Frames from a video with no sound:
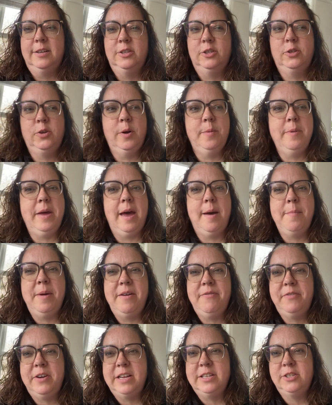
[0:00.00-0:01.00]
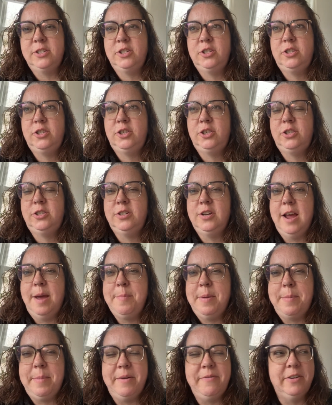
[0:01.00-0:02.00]
So I'm at my
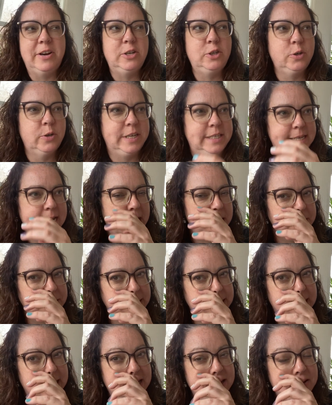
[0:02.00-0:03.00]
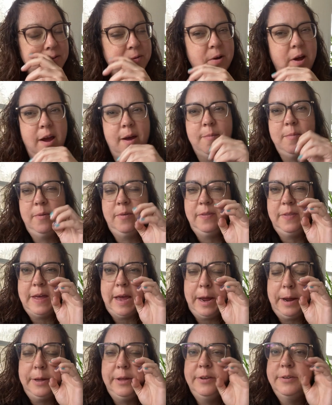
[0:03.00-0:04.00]
friend Joy's house.
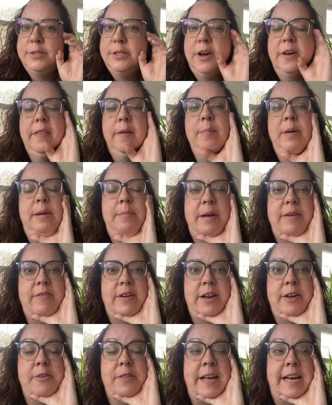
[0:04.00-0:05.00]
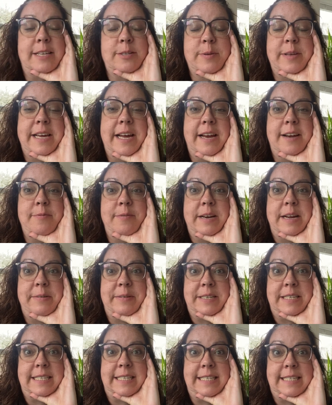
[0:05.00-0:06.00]
You saw them in my video last weekend when I
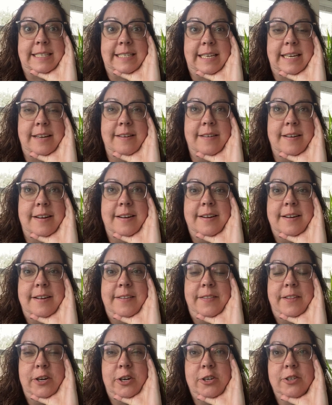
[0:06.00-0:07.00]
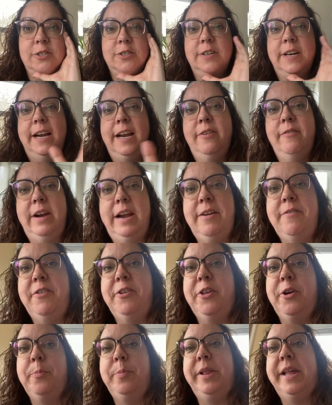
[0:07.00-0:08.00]
went to DC. The girls are getting ready
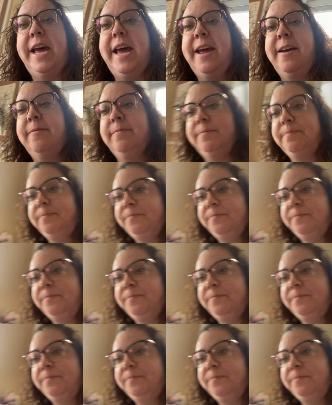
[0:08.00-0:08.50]
for their play.